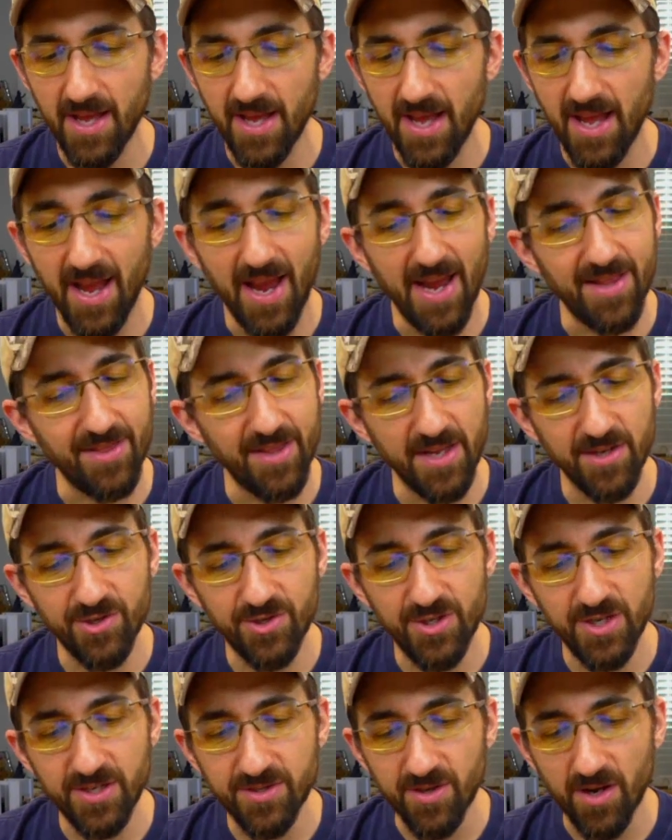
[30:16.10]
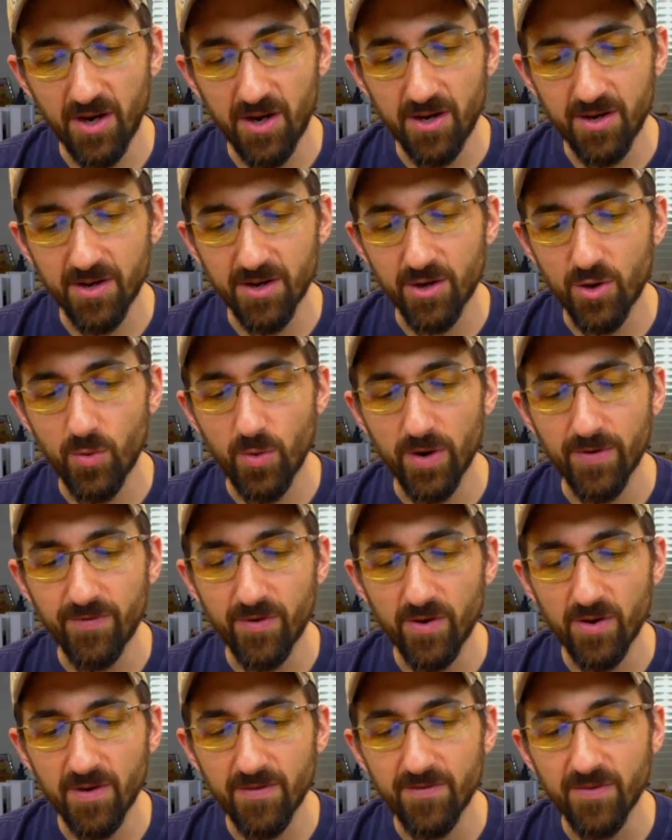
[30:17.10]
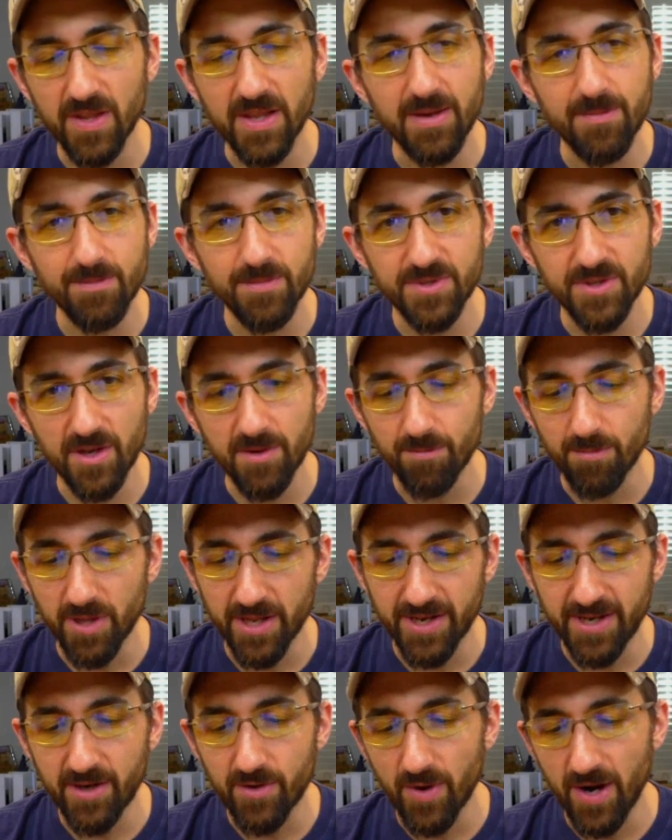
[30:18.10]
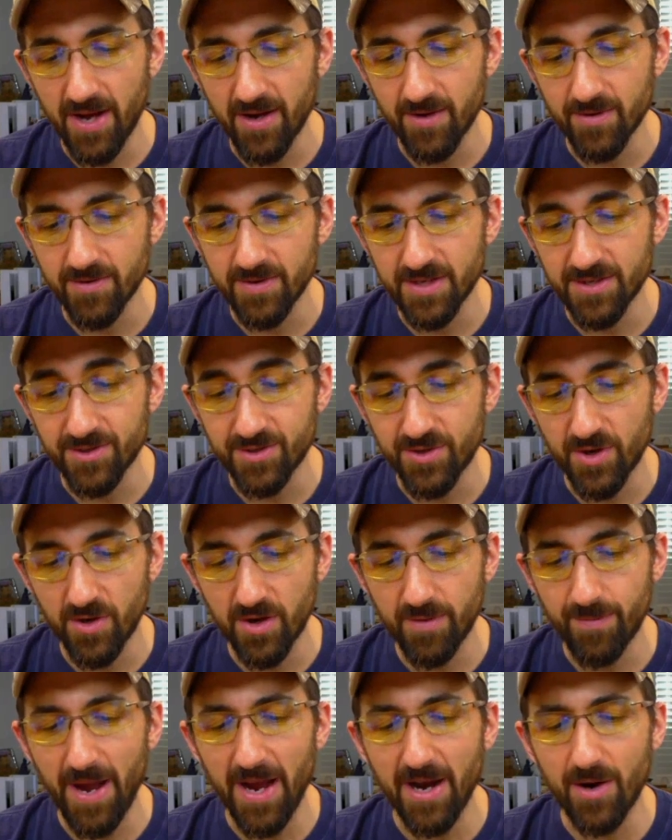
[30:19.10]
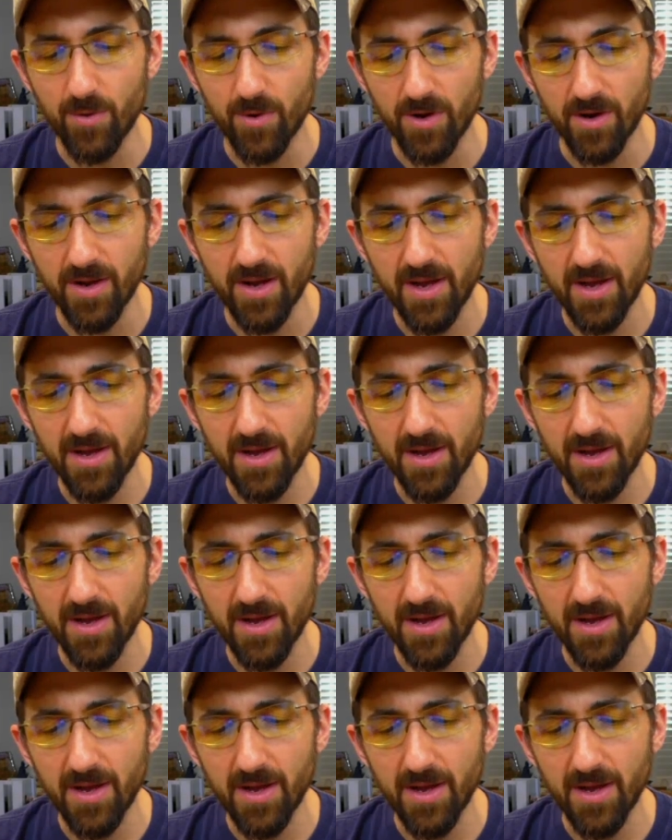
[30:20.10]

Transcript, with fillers: And then she saw a quiver of limbs on bloody ground and started backward,